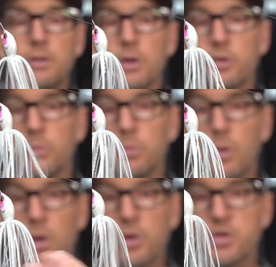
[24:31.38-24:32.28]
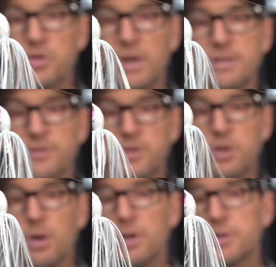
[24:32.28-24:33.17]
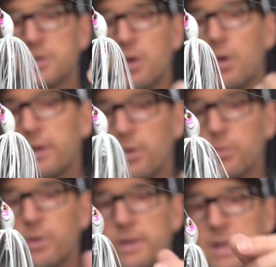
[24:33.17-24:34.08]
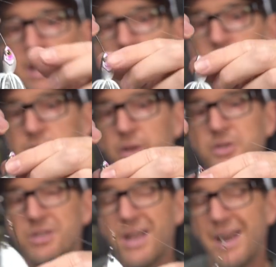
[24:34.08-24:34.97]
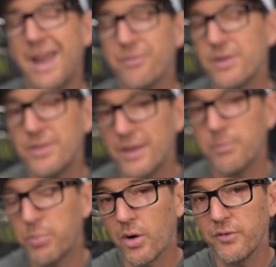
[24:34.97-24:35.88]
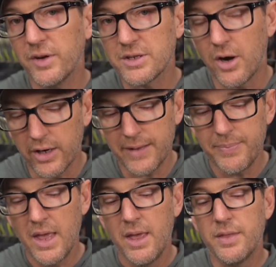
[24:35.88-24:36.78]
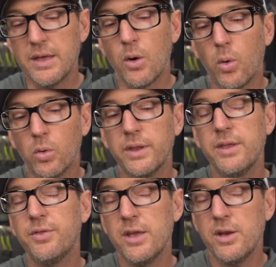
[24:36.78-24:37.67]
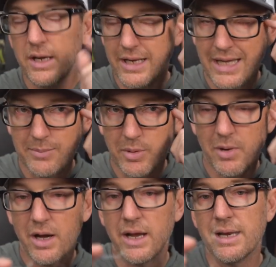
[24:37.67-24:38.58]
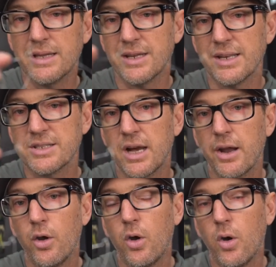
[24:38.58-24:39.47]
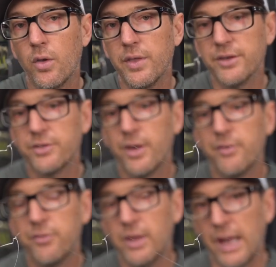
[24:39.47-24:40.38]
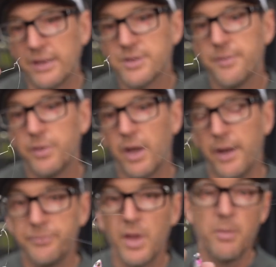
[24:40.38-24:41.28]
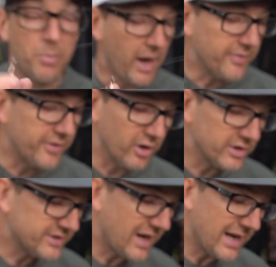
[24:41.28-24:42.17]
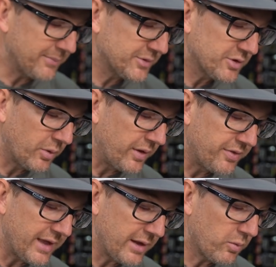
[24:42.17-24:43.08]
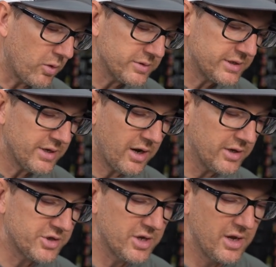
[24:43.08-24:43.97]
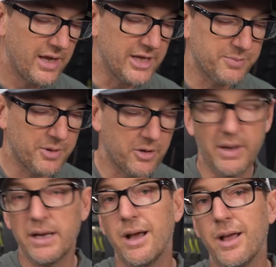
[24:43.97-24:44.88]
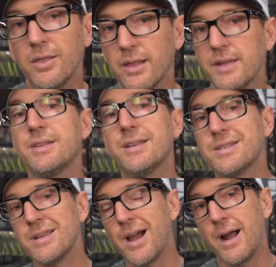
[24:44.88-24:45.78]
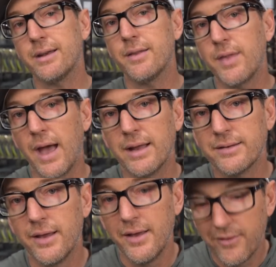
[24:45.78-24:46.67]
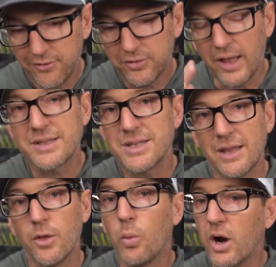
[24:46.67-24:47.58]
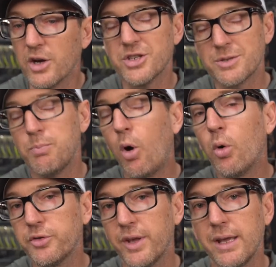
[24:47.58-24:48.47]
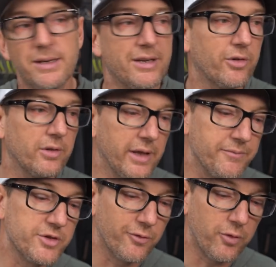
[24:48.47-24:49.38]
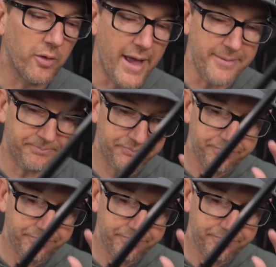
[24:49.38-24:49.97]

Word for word: you know, some longer strands of skirt, so I don't really need a trailer. It's just got everything perfect on it. The only thing you need to keep in mind is that it's got all this flex, okay? But there are times when they won't touch a spinnerbait unless it's got that flex in the wire. It's just pulsing differently. So for that,